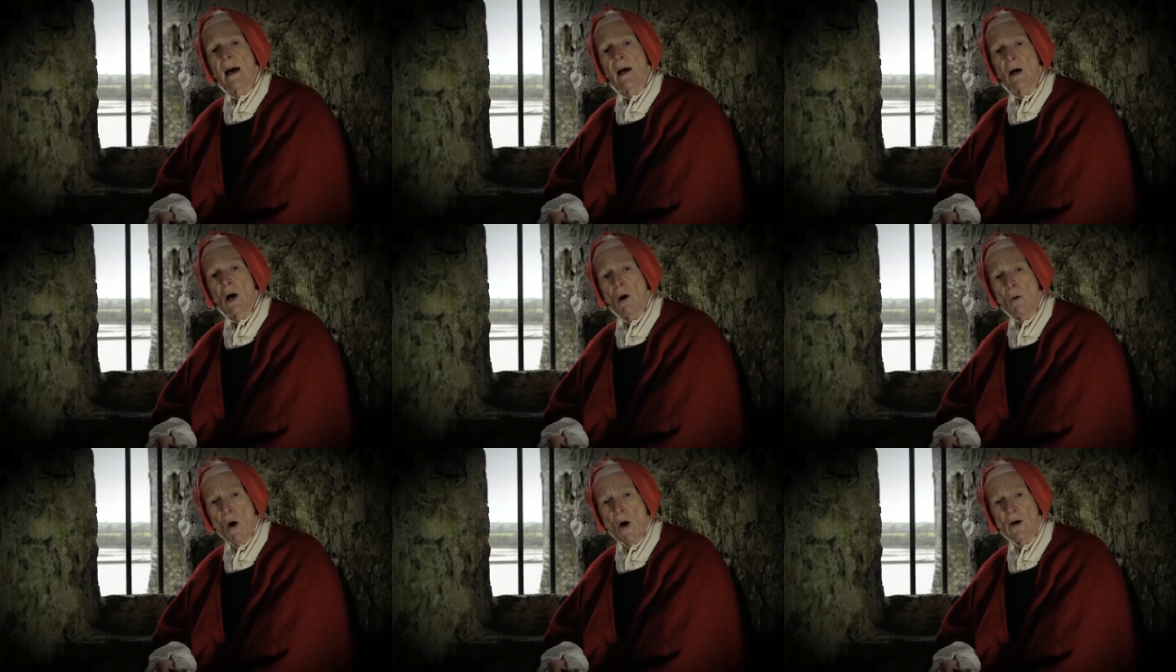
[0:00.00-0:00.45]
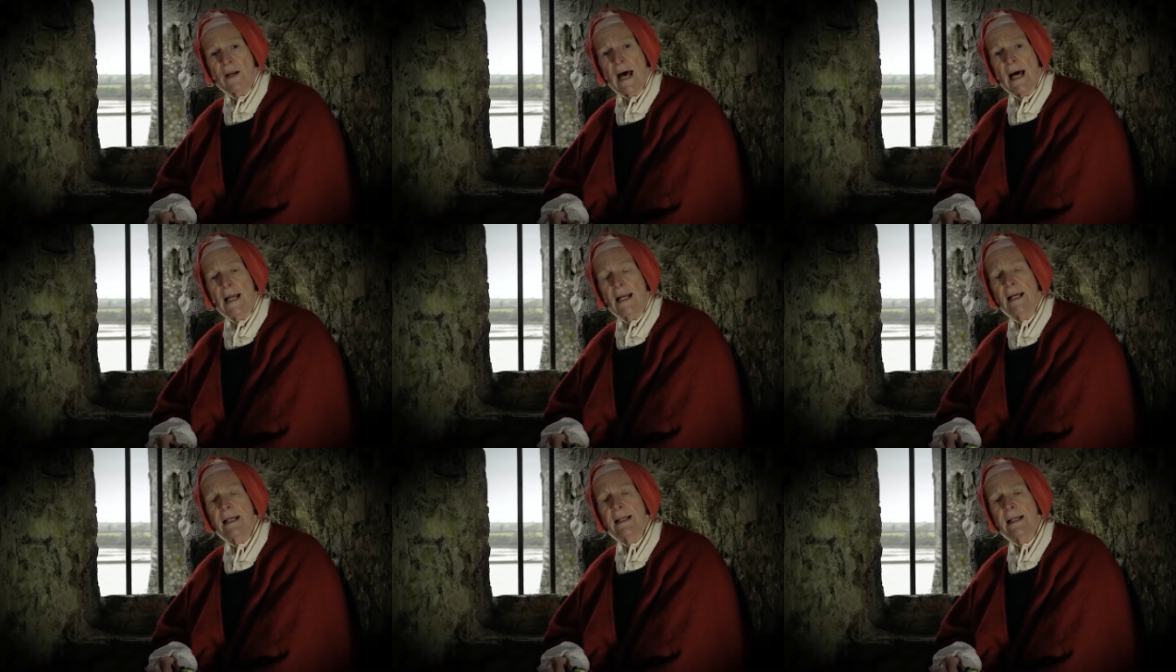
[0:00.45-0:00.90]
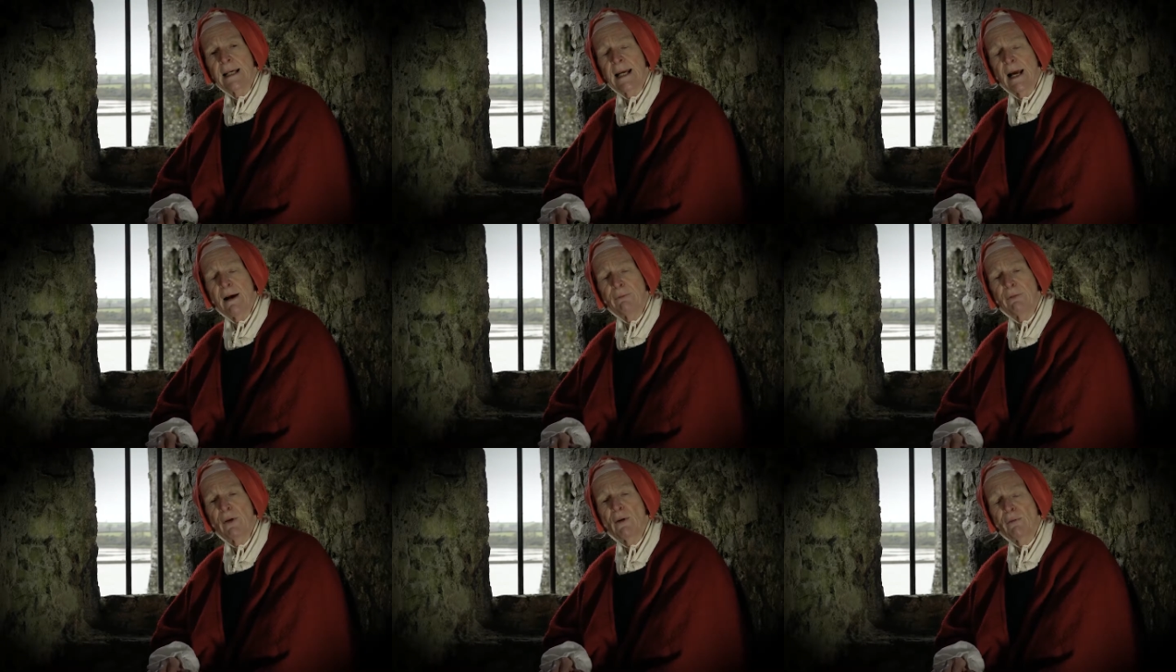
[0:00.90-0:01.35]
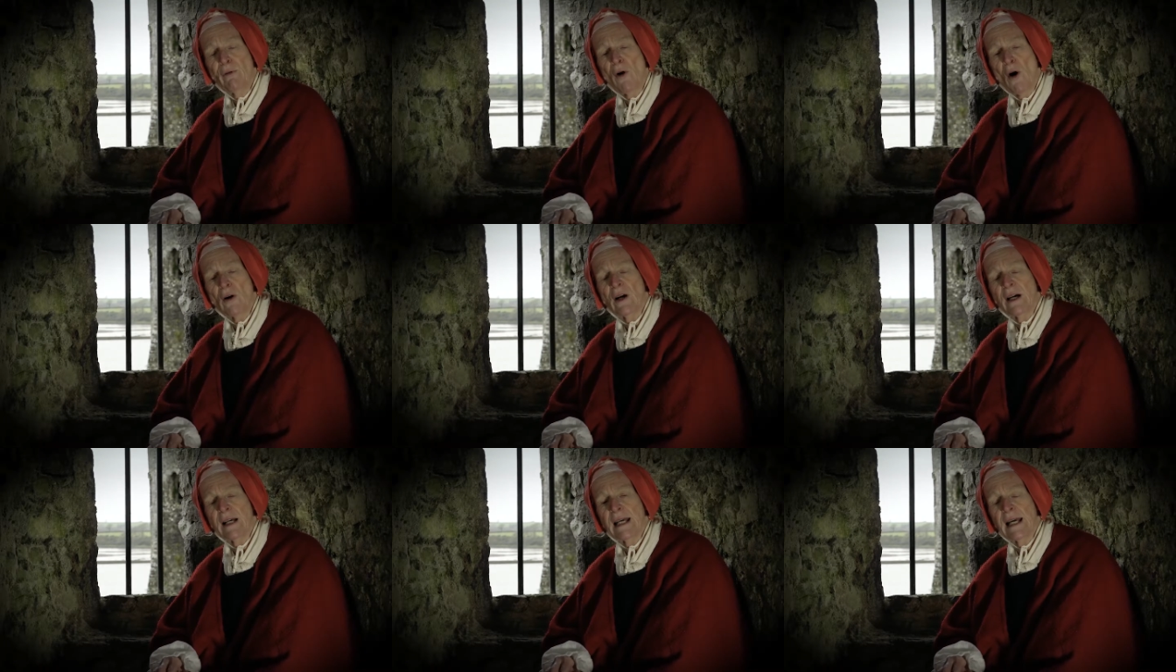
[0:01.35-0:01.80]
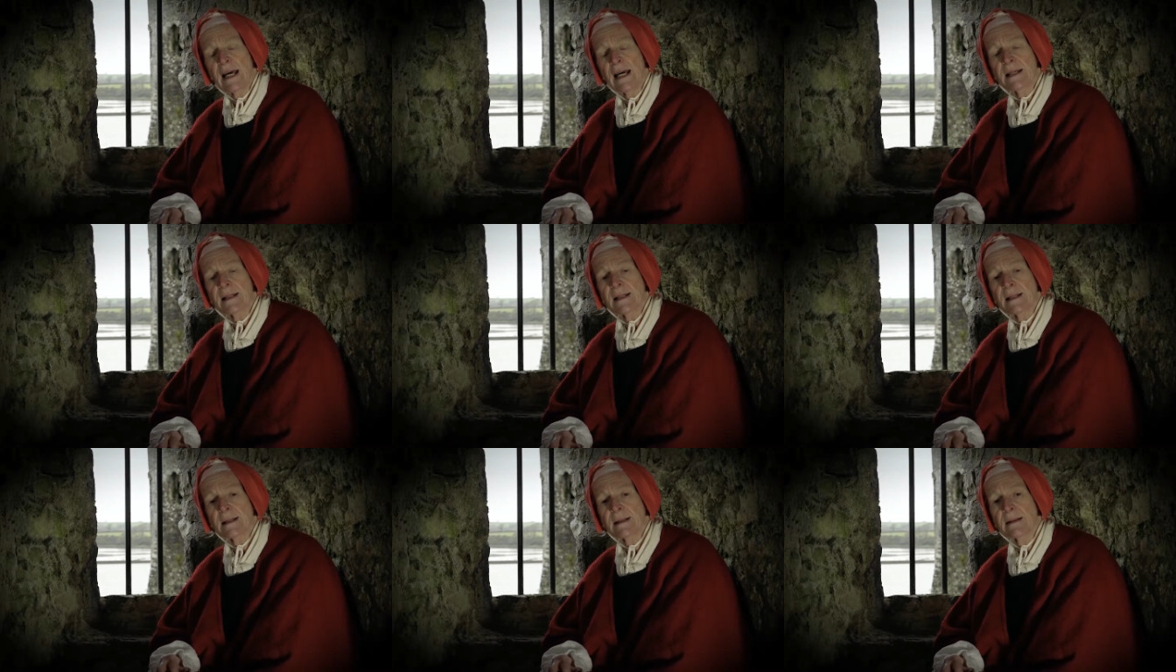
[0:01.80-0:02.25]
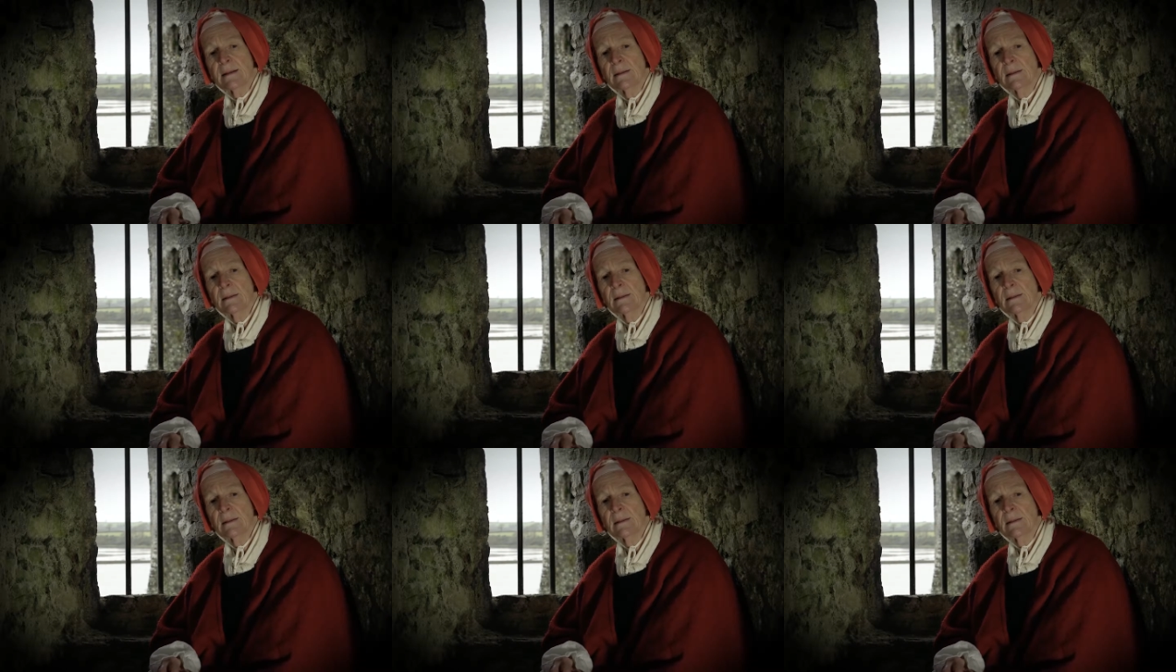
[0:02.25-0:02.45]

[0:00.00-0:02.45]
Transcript: Go on, Ellen, give the frog a kiss.